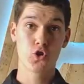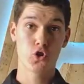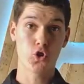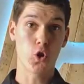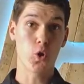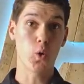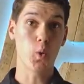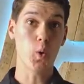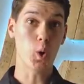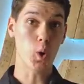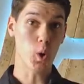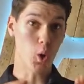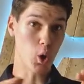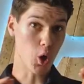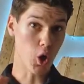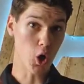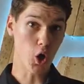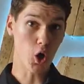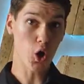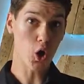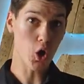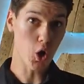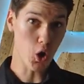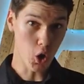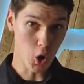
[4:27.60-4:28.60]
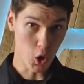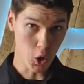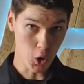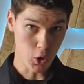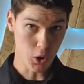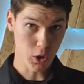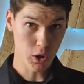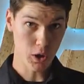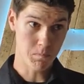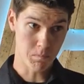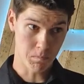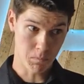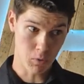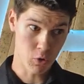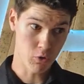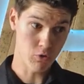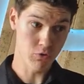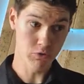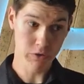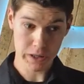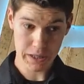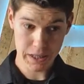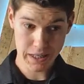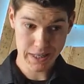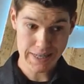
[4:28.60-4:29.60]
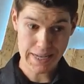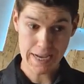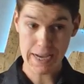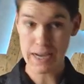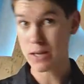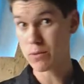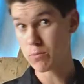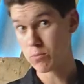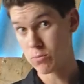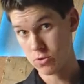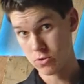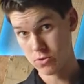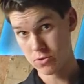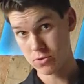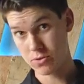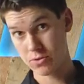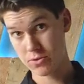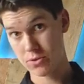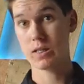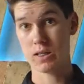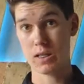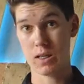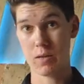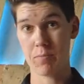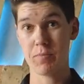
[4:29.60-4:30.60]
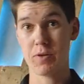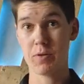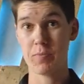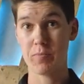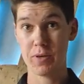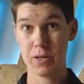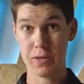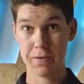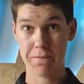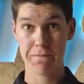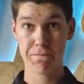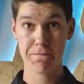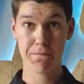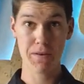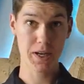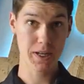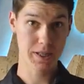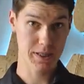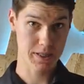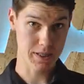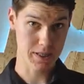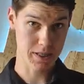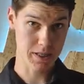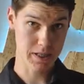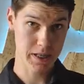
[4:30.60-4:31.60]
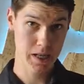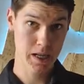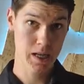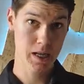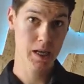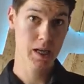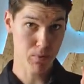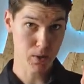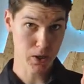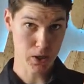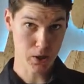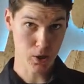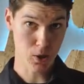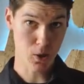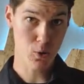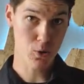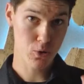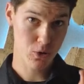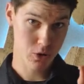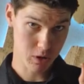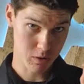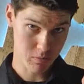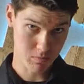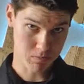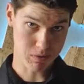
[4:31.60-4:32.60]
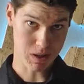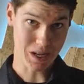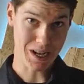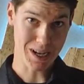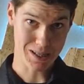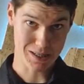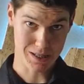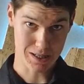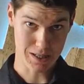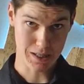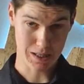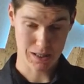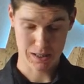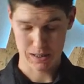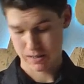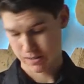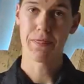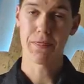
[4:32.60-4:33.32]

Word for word: So all marine animals seem to be affected by ocean plastic.